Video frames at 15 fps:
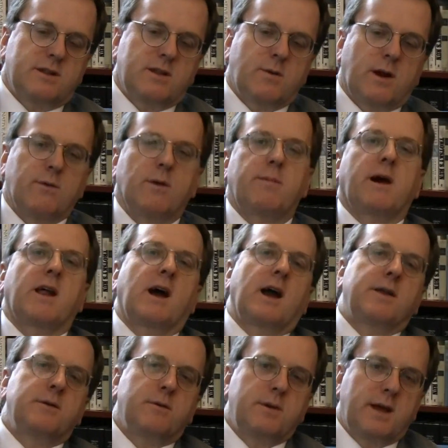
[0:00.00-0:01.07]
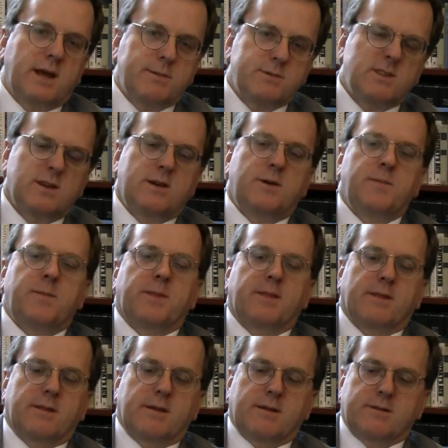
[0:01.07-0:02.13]
And they want to rip out hydro dams.
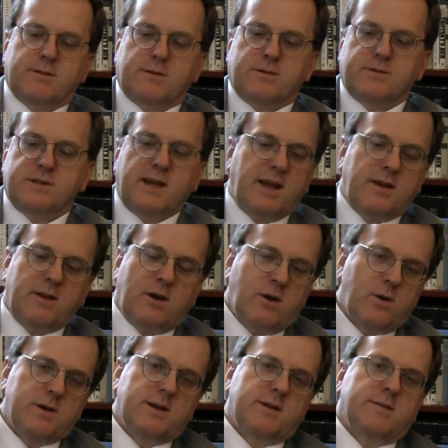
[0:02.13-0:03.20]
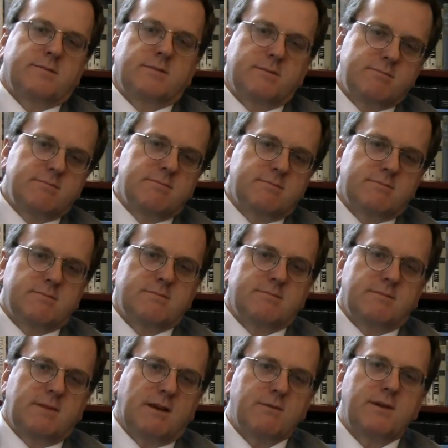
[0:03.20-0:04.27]
They're saying no to
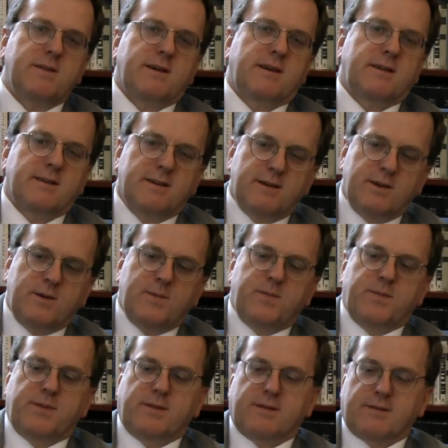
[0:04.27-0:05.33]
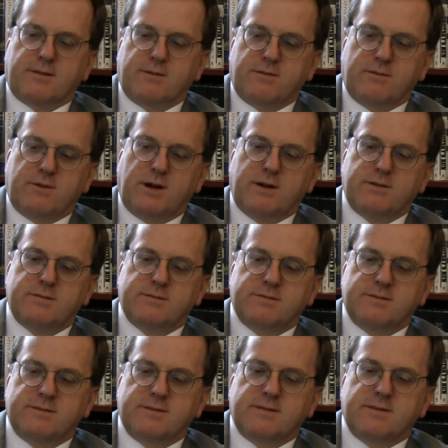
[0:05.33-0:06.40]
everything. Well,
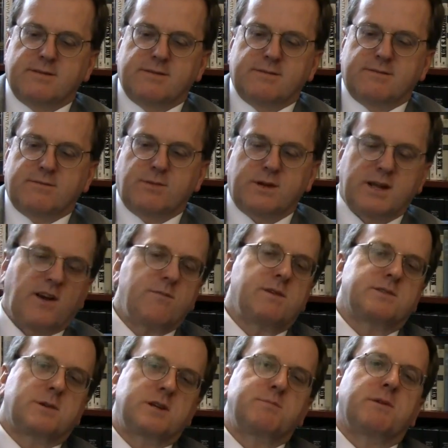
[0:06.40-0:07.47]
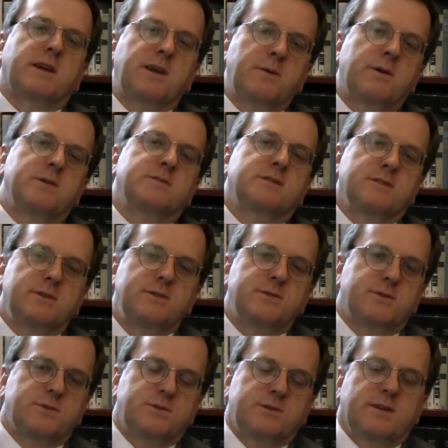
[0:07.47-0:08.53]
when government starts picking winners and
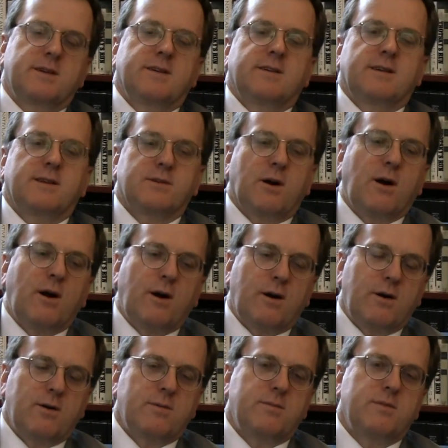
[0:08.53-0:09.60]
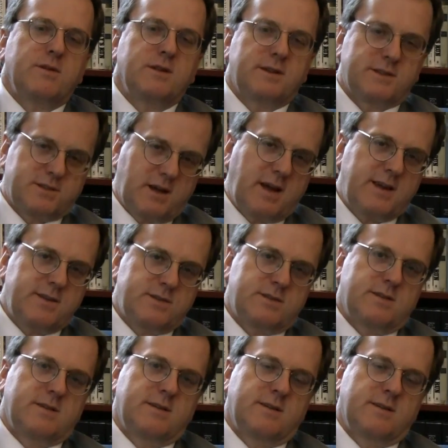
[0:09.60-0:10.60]
losers, it's all politicized.